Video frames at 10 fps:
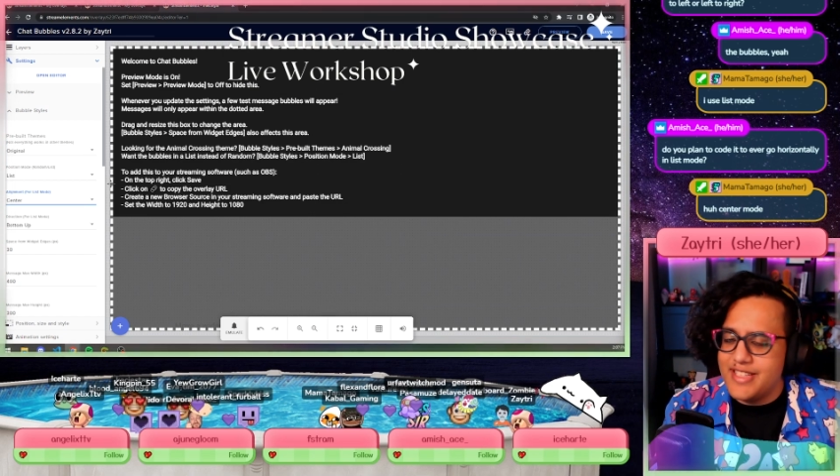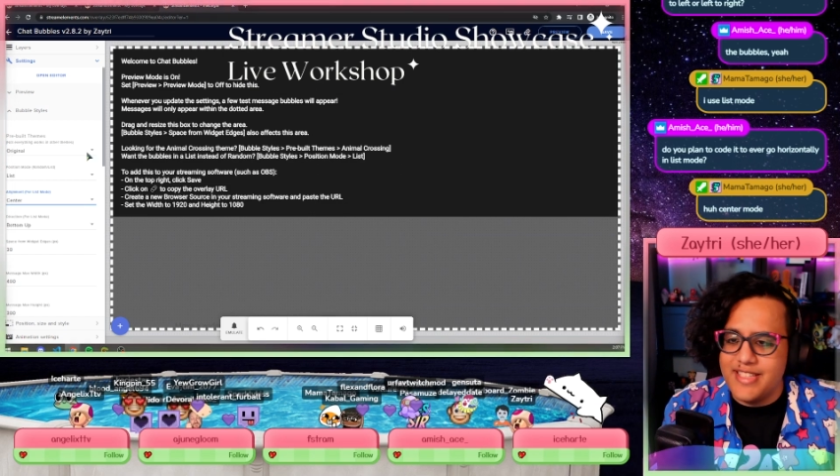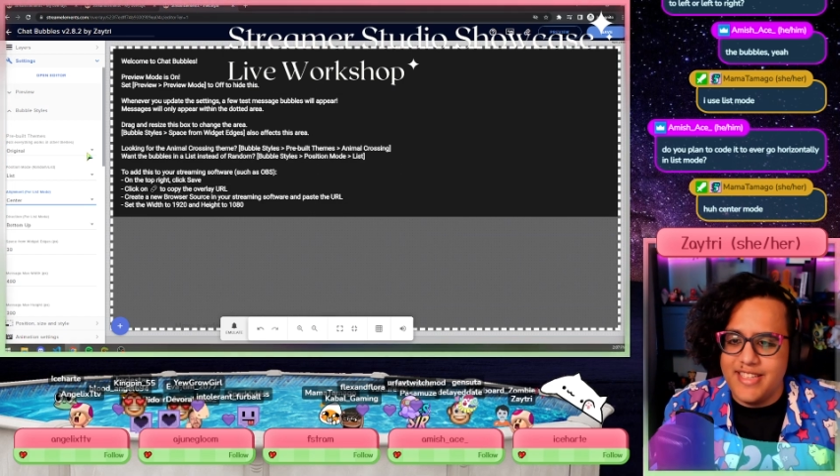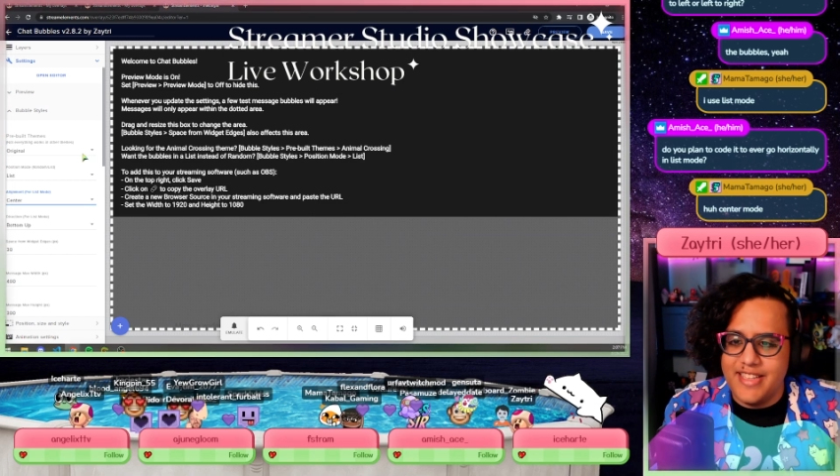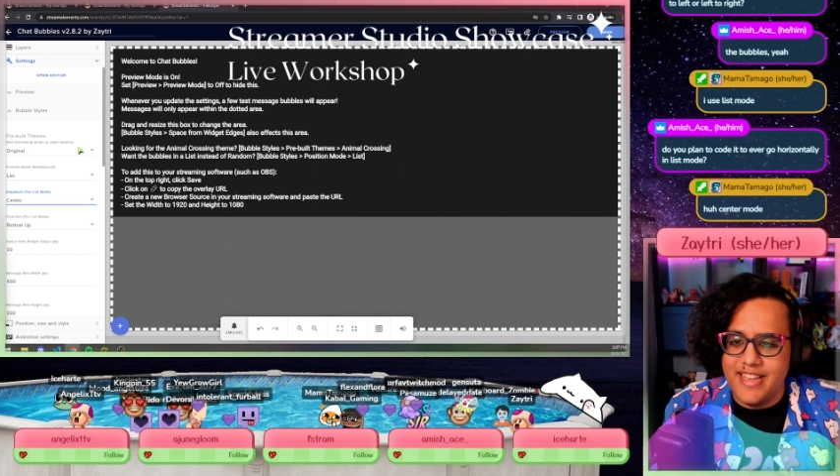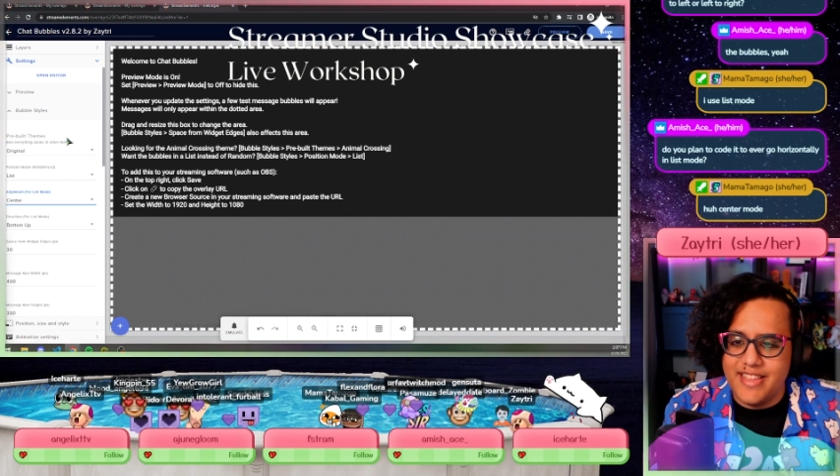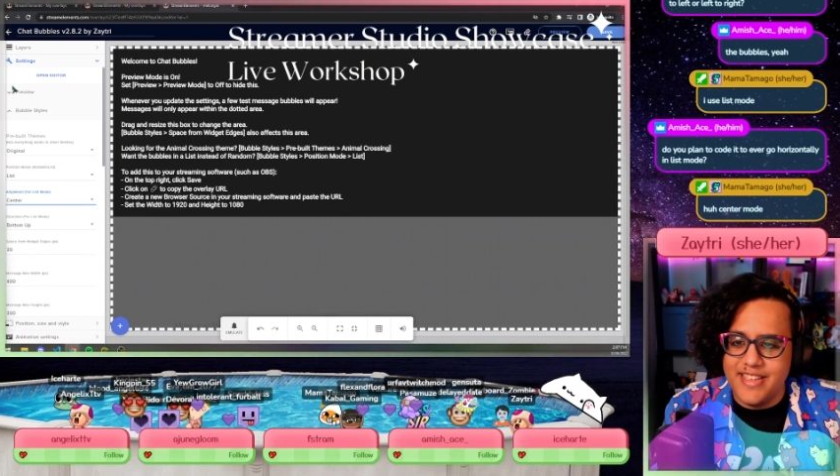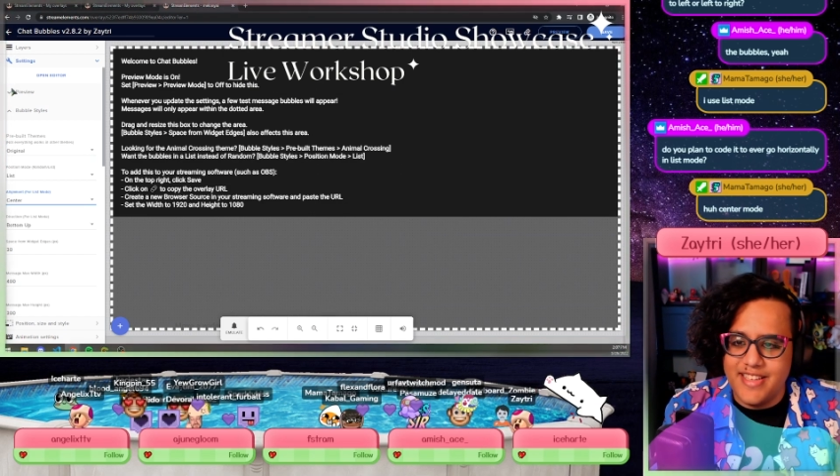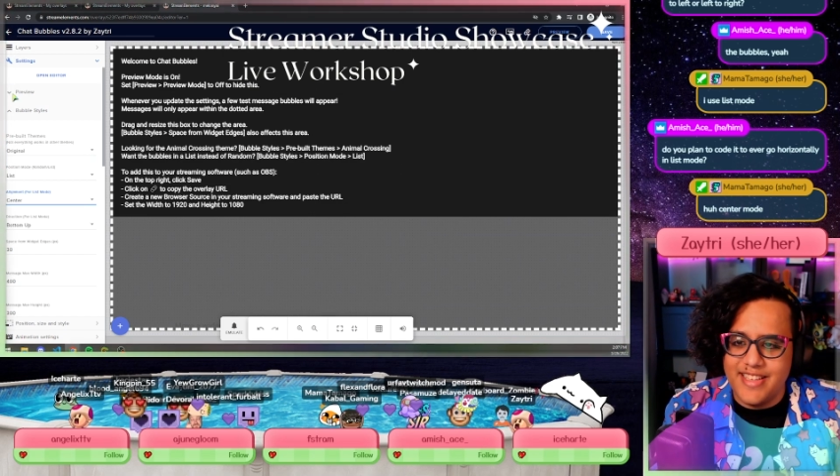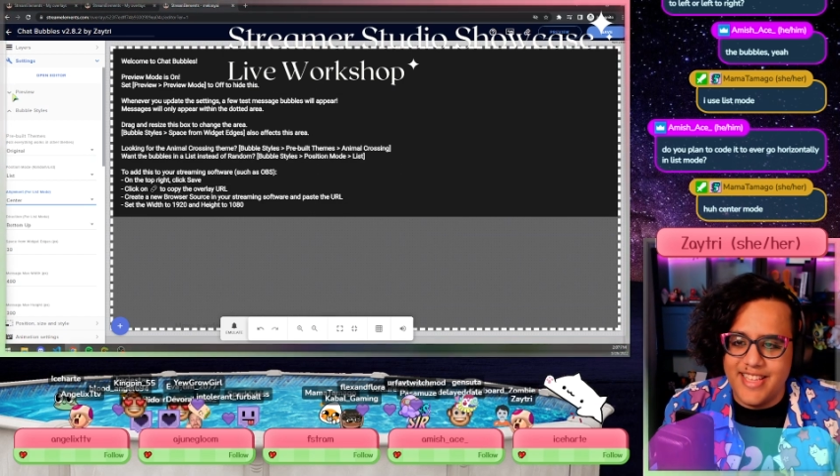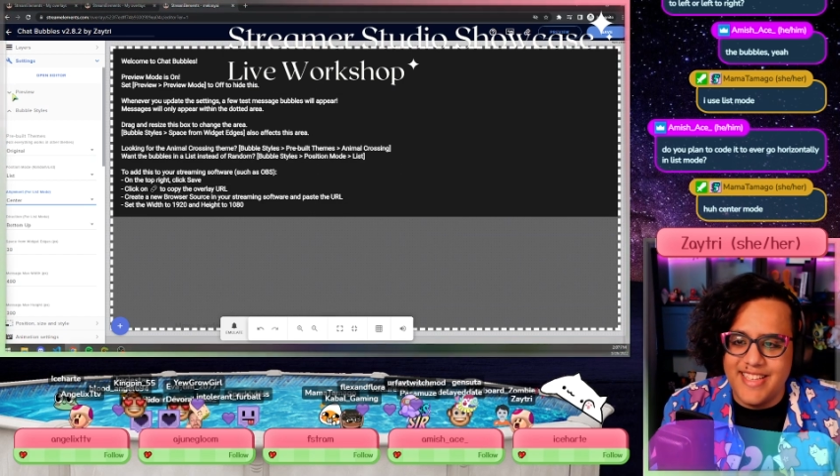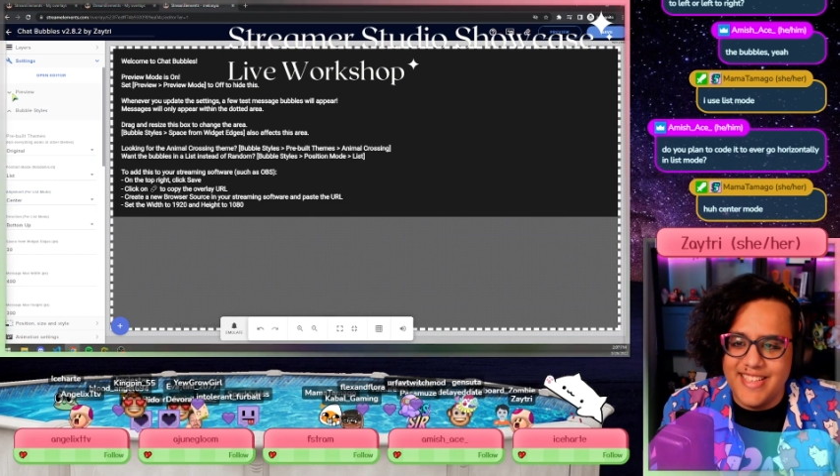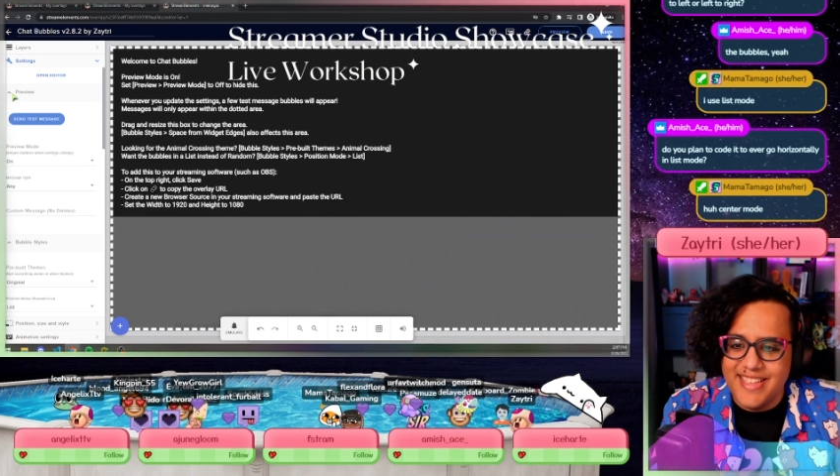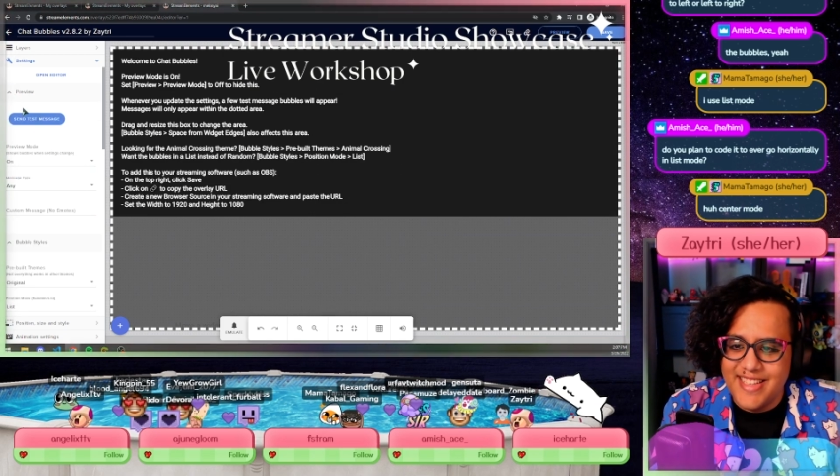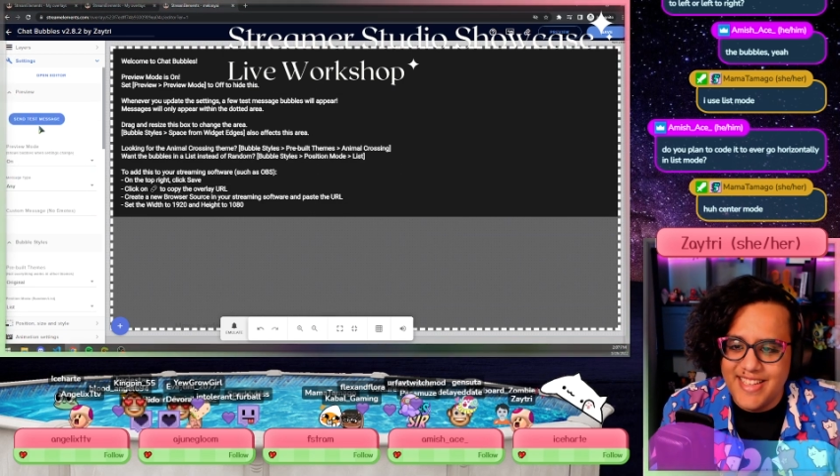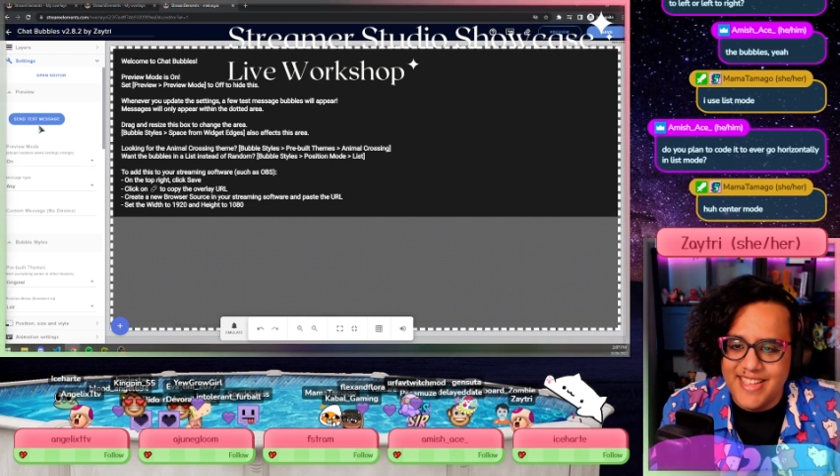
to see like the...